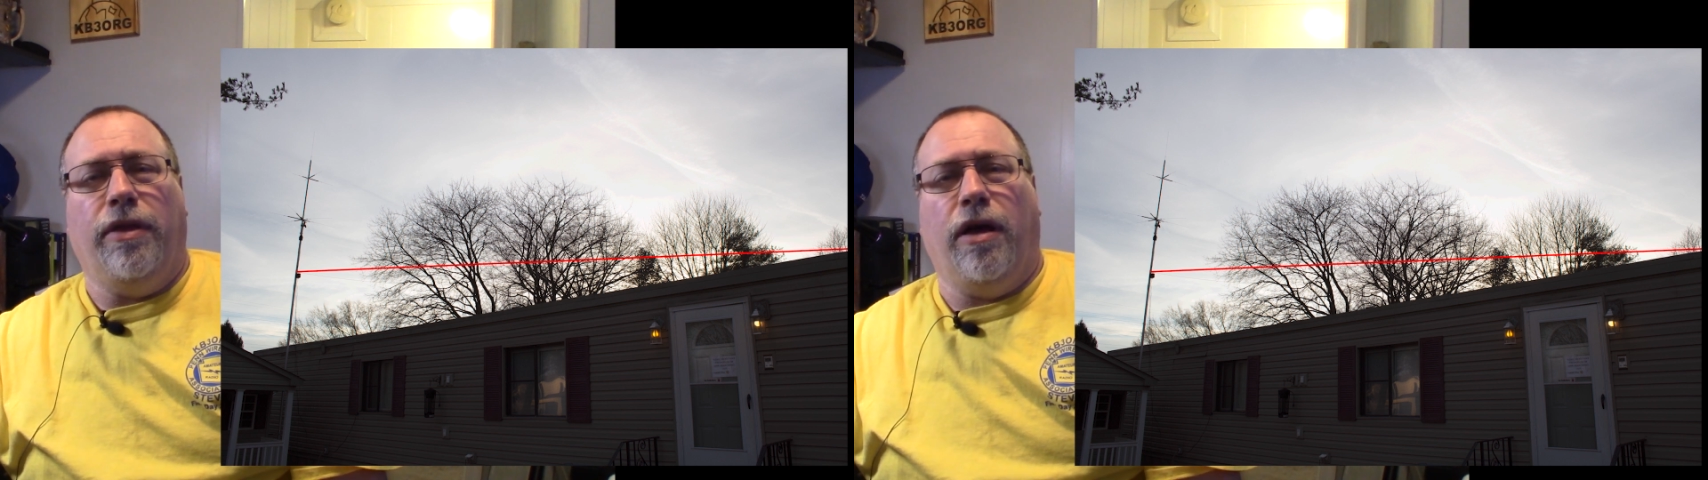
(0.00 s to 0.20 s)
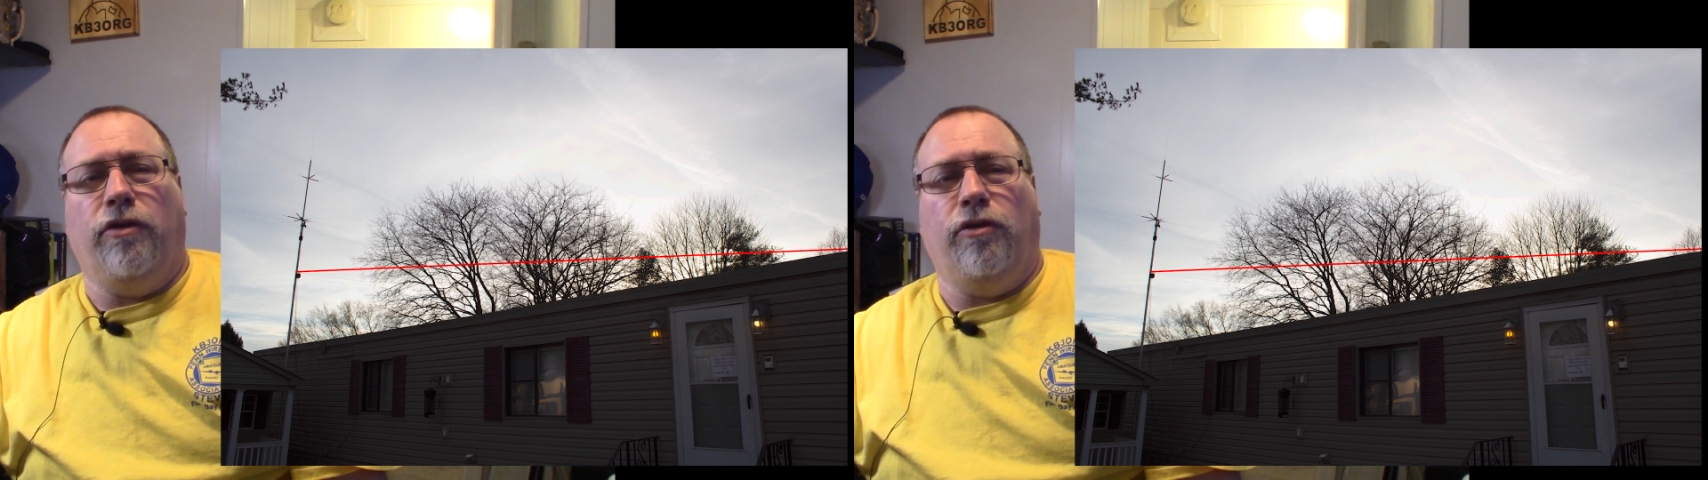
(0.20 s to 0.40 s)

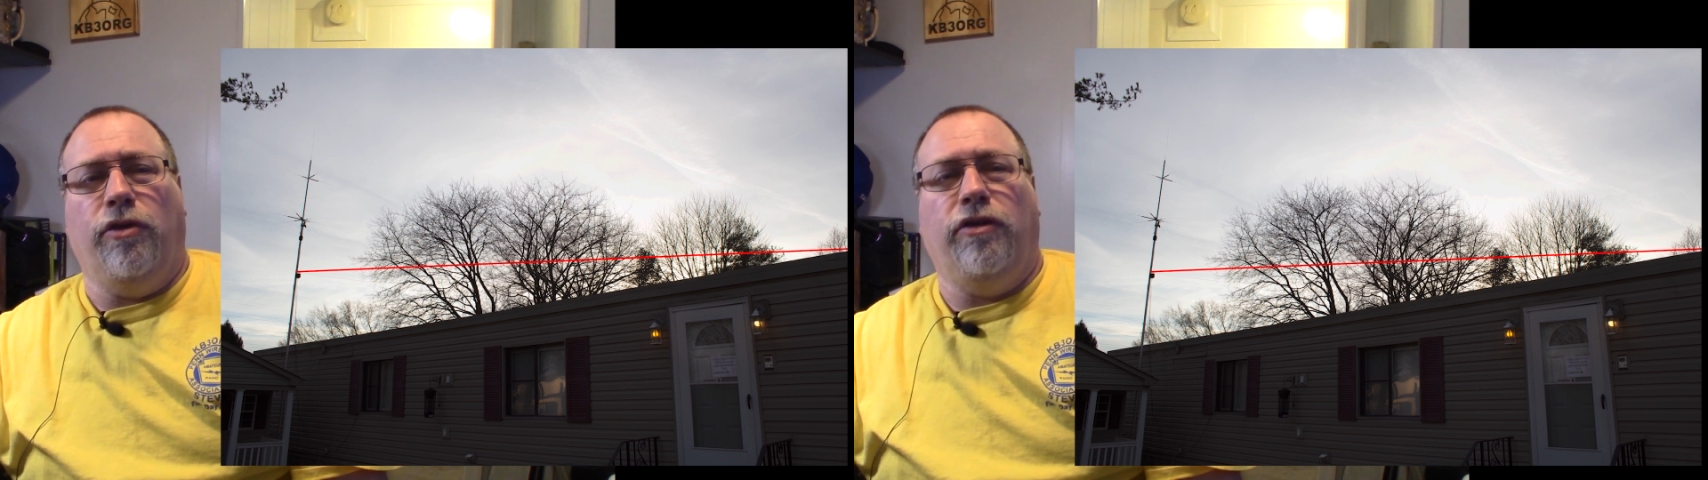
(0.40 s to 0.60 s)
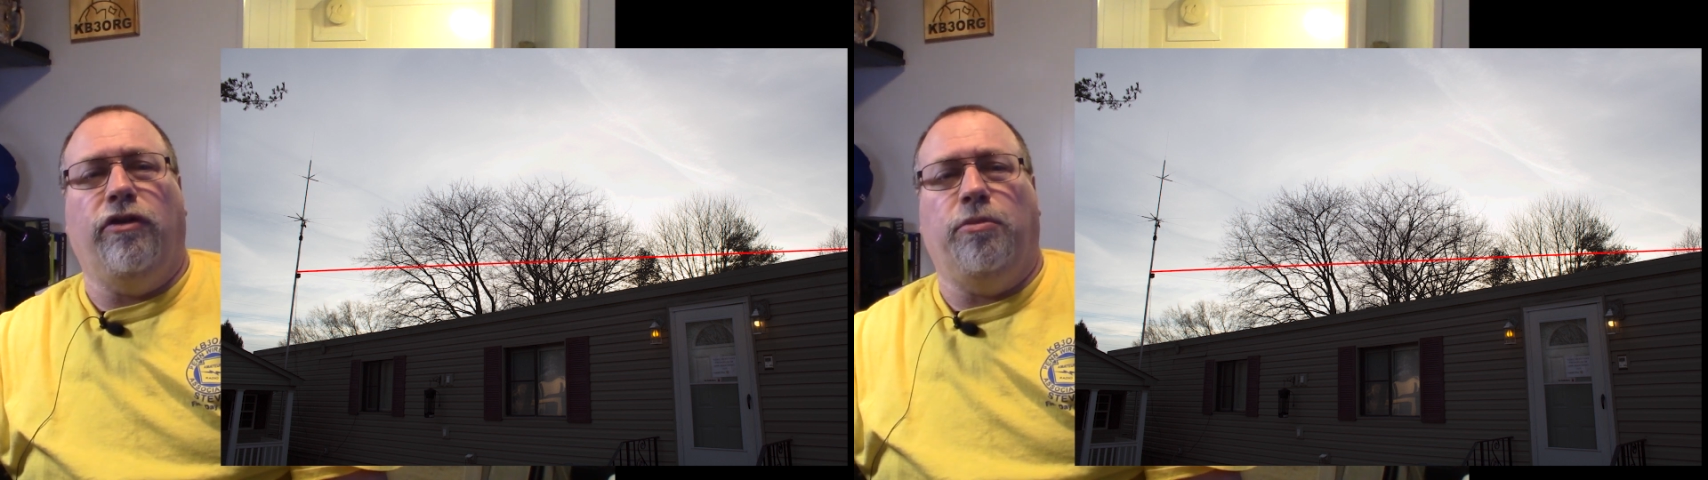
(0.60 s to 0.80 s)
Uh, so
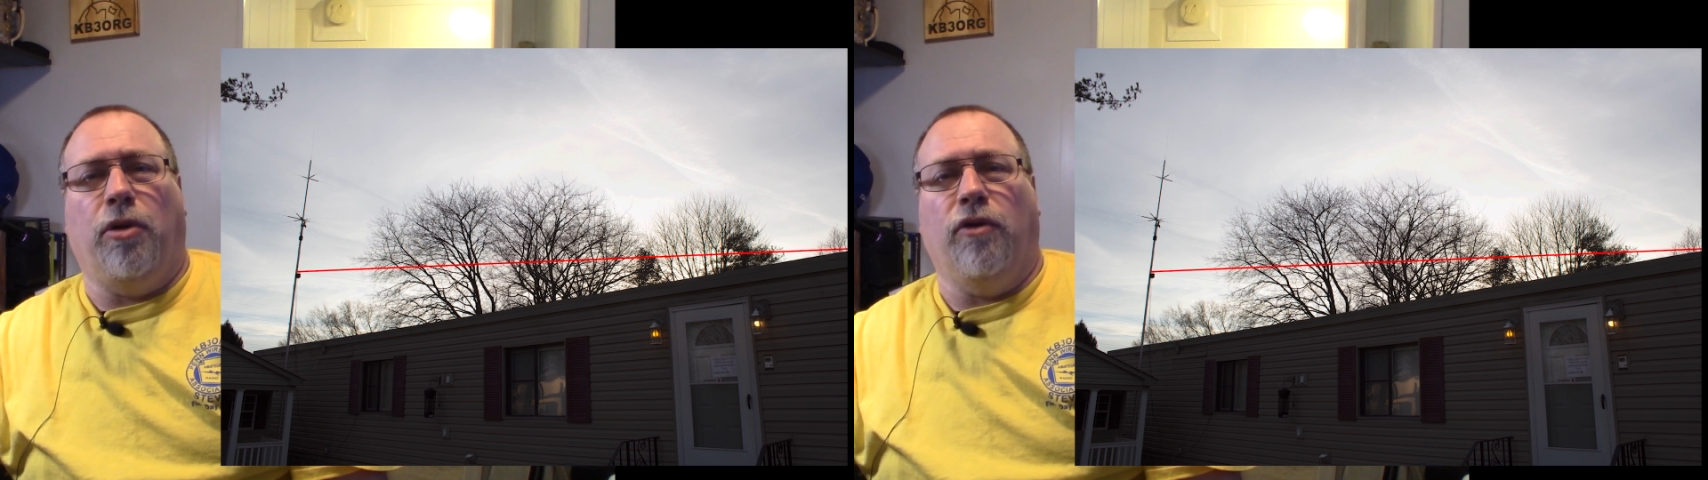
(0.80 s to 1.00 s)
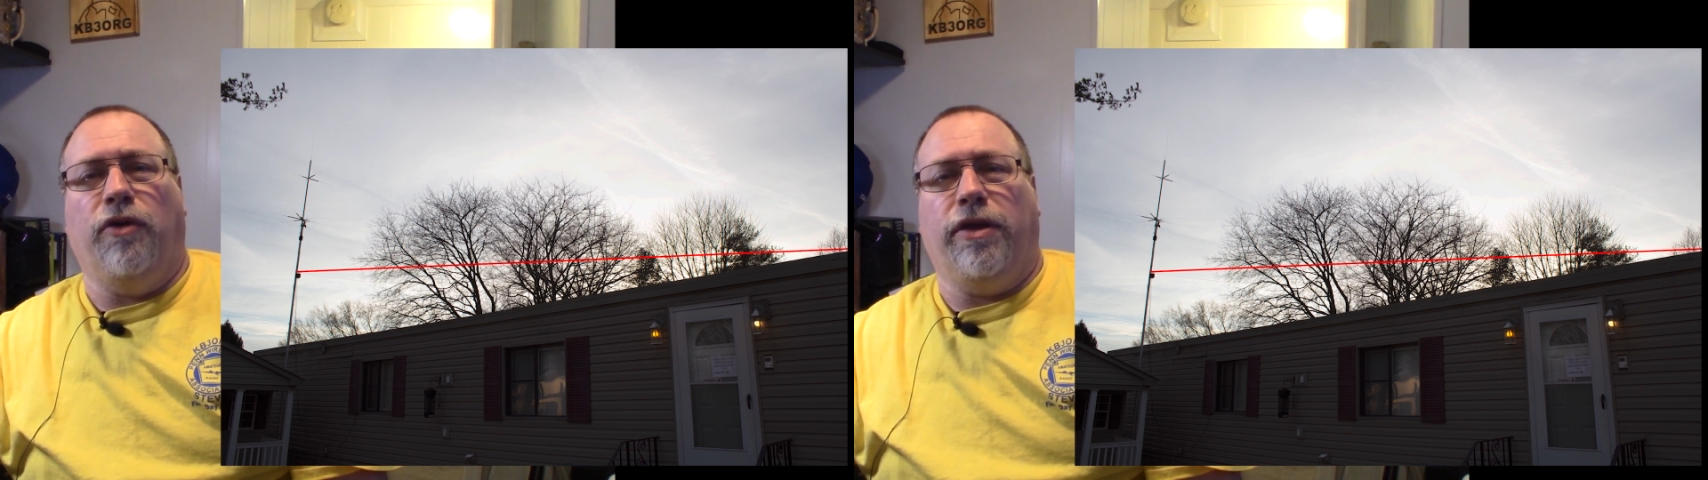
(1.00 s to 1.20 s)
this is
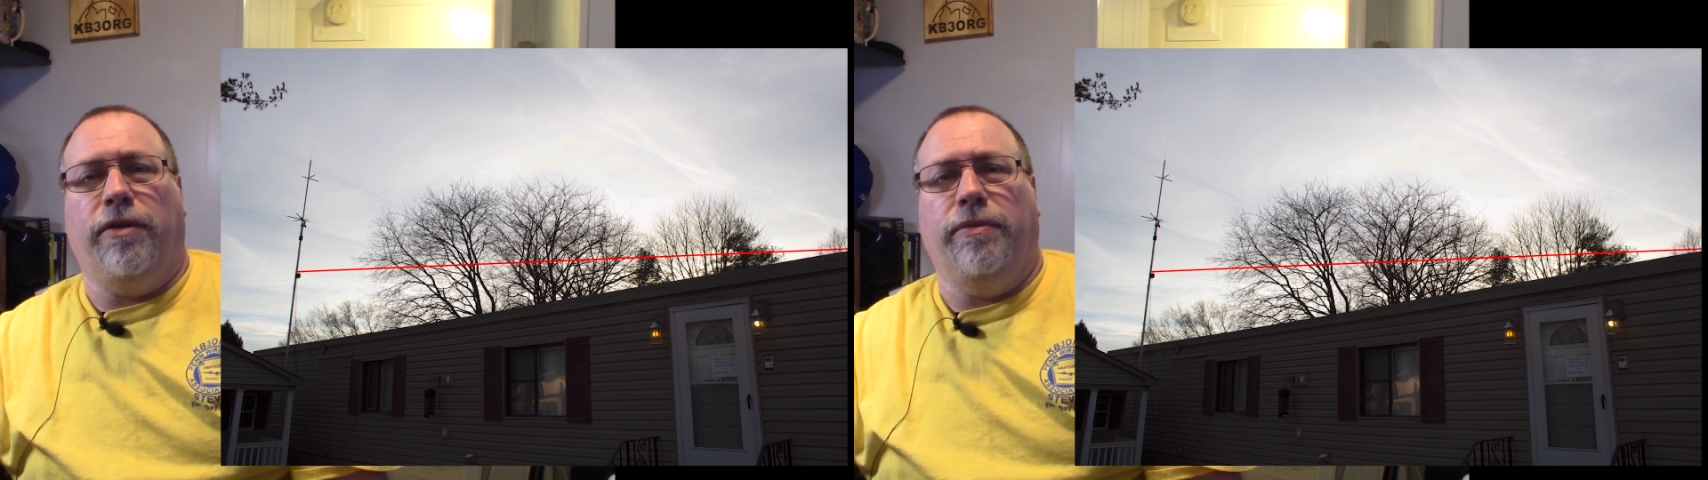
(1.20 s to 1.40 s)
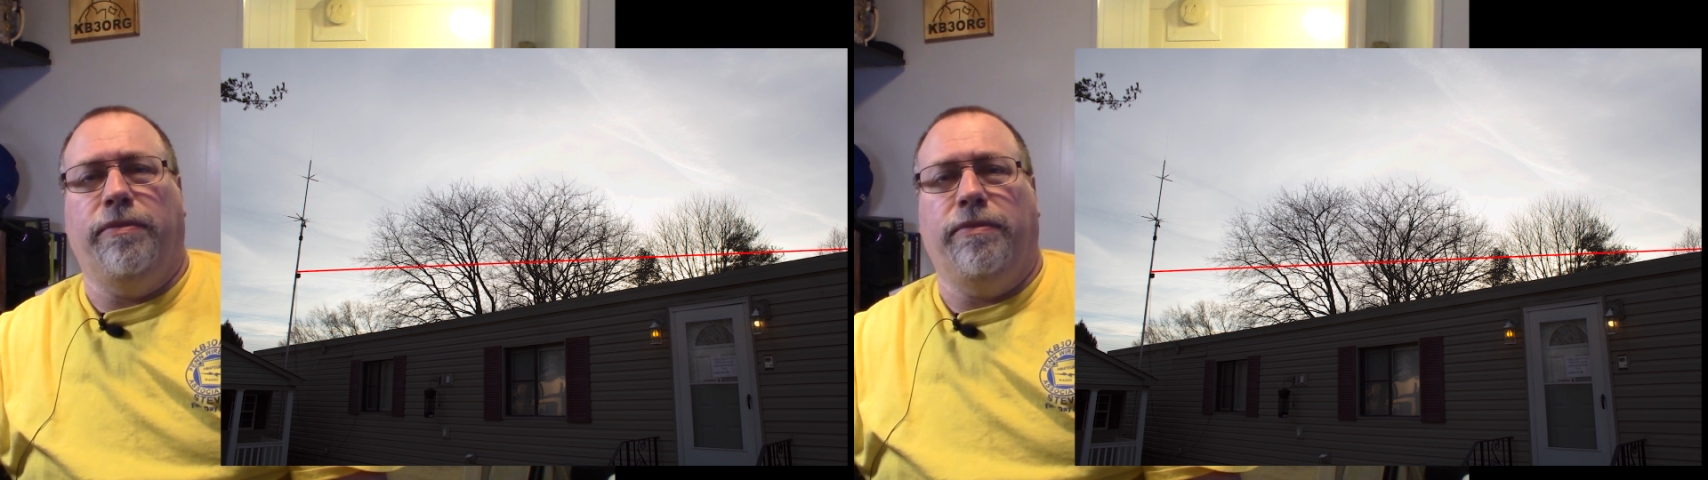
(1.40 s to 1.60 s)
perfect.